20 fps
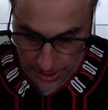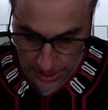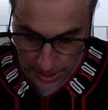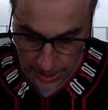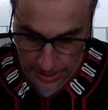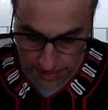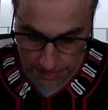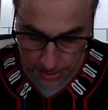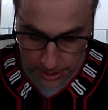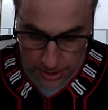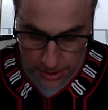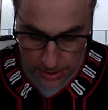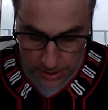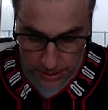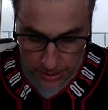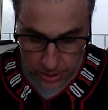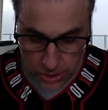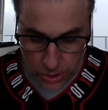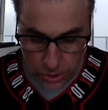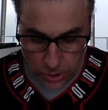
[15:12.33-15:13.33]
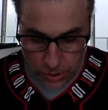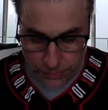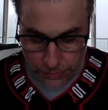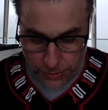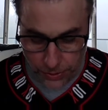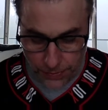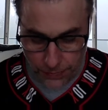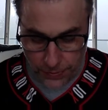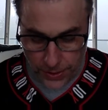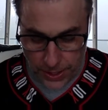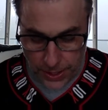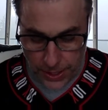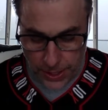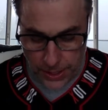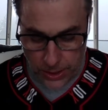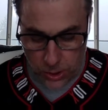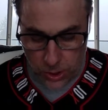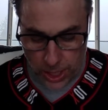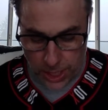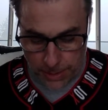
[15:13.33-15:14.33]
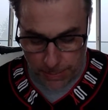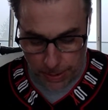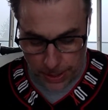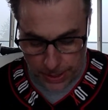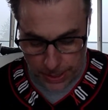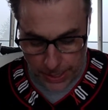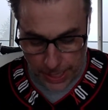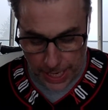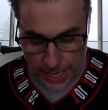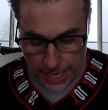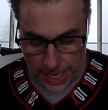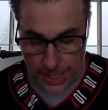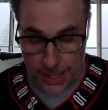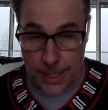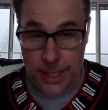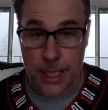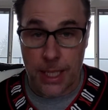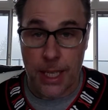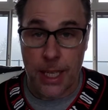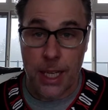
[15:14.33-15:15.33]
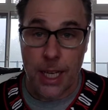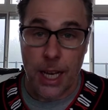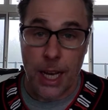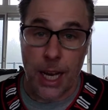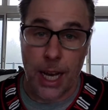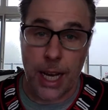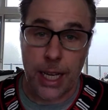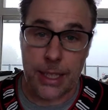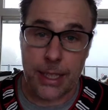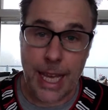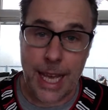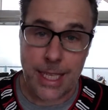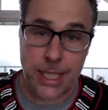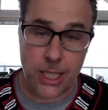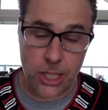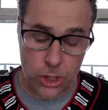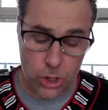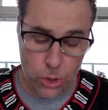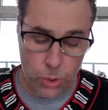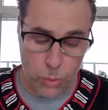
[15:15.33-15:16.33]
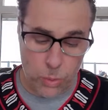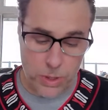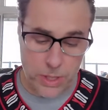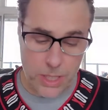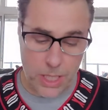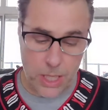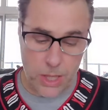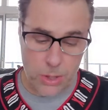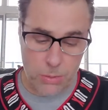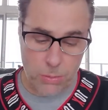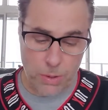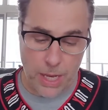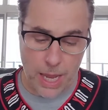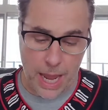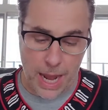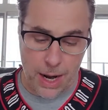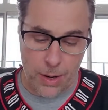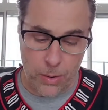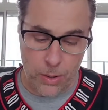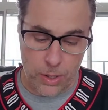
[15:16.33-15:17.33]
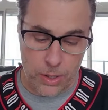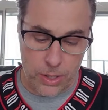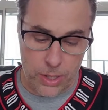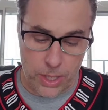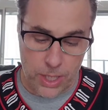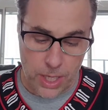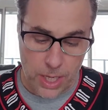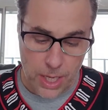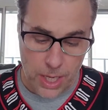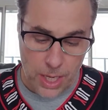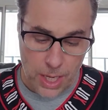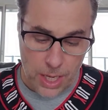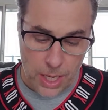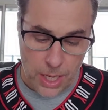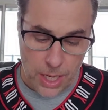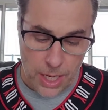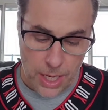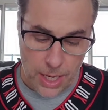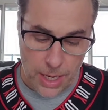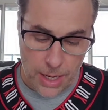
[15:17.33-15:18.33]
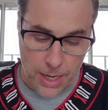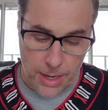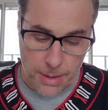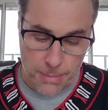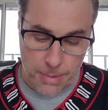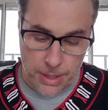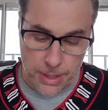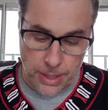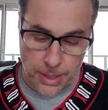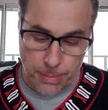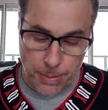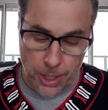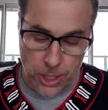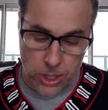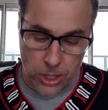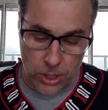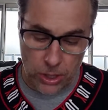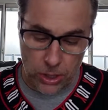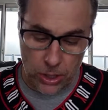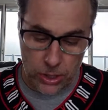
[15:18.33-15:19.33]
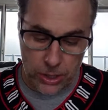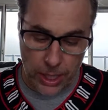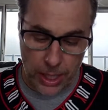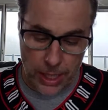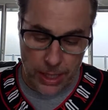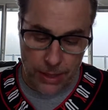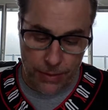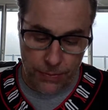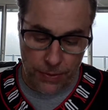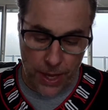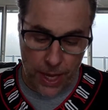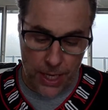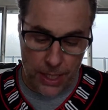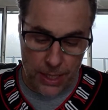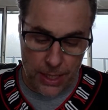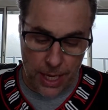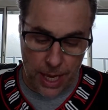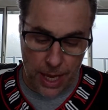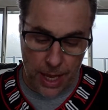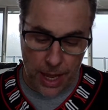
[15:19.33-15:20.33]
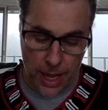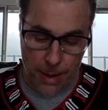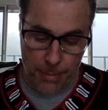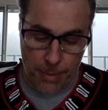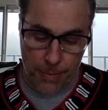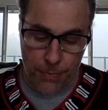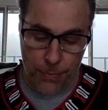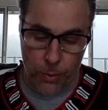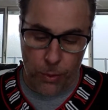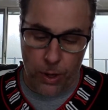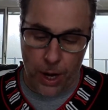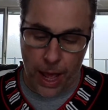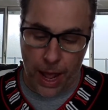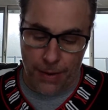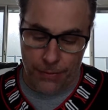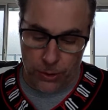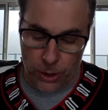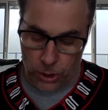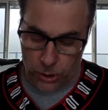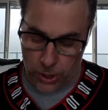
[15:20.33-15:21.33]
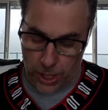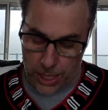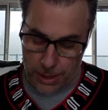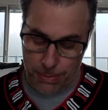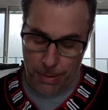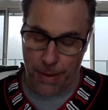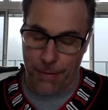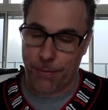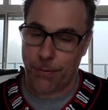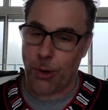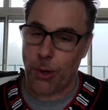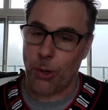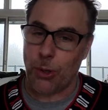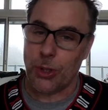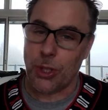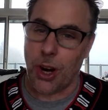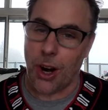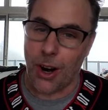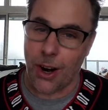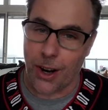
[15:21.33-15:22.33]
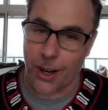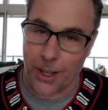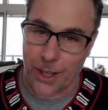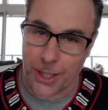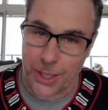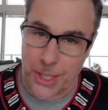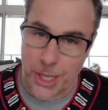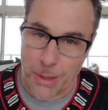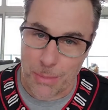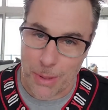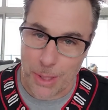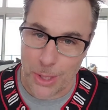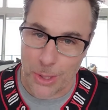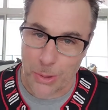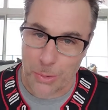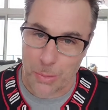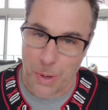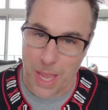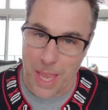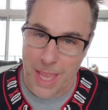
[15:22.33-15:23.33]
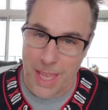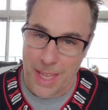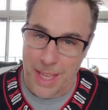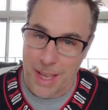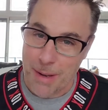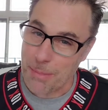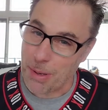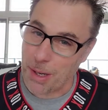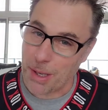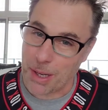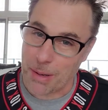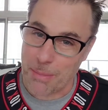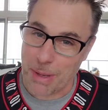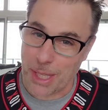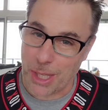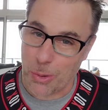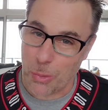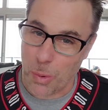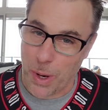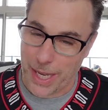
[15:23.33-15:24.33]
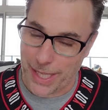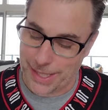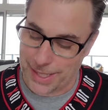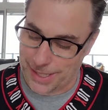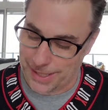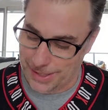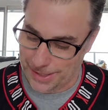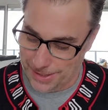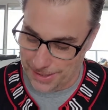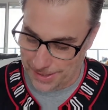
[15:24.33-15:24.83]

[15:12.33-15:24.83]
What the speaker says: The surgery for the face and transplanted hands lasted 23 hours. And then the patient looked at his face. Before and after the transplant photos are coming your way. I'm going to make you wait.